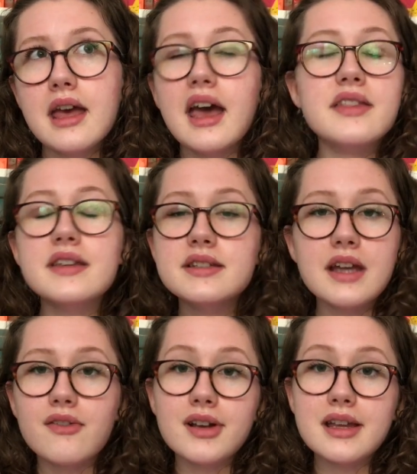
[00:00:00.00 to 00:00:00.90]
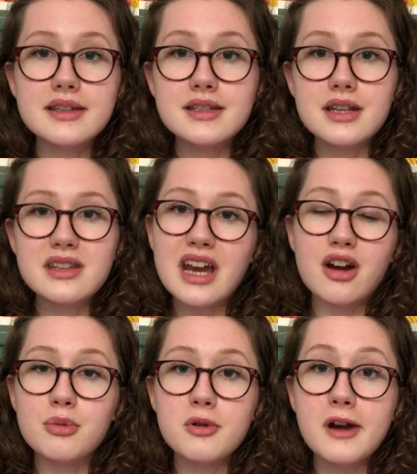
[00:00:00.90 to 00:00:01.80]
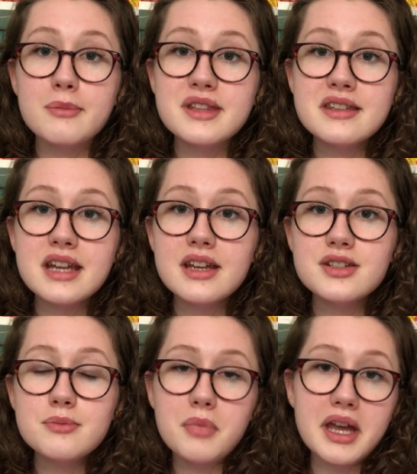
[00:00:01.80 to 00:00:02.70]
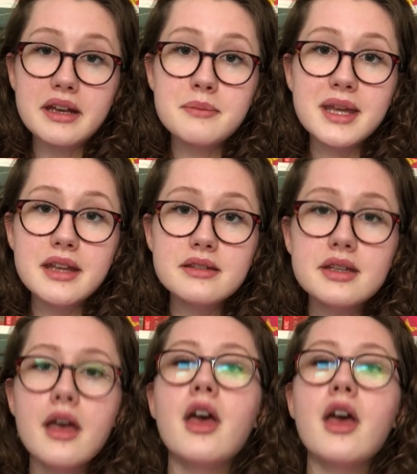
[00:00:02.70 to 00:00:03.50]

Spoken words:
and this definitely isn't a terrible representation by any means,